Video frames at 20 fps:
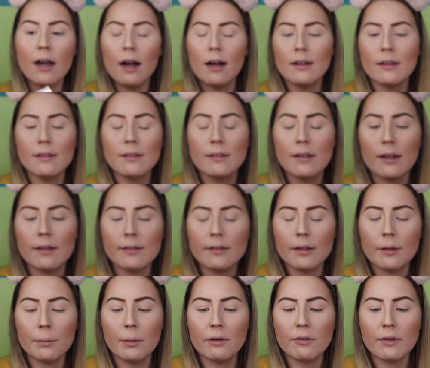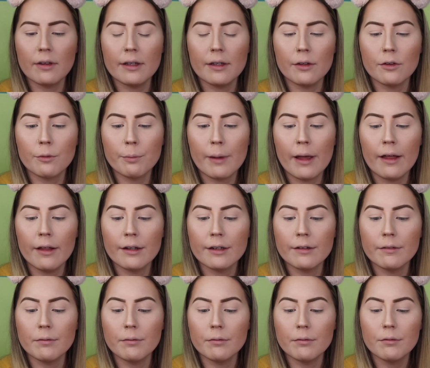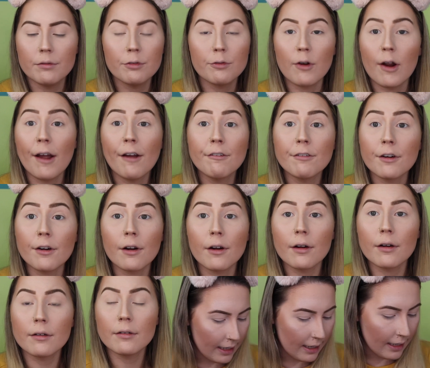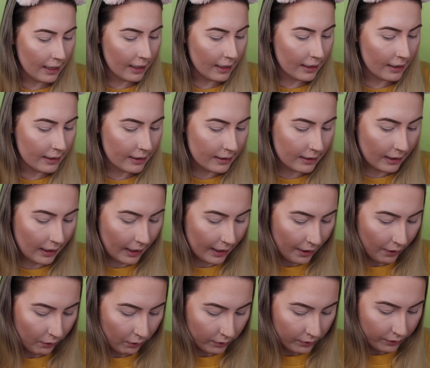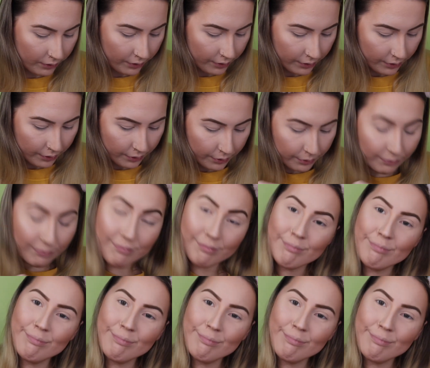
an Anastasia Beverly Hills palette in forever. And I also...